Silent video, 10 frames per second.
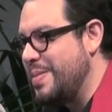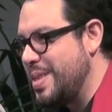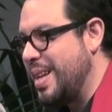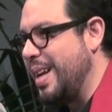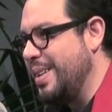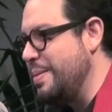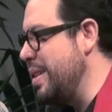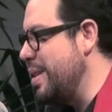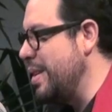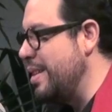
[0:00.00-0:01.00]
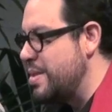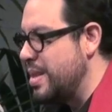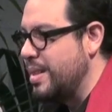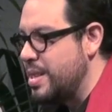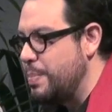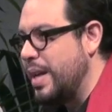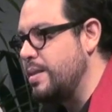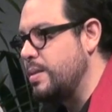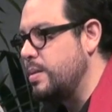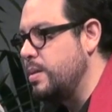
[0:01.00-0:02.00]
scan. I mean, they're interested in the
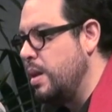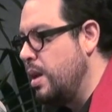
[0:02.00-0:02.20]
spectacle.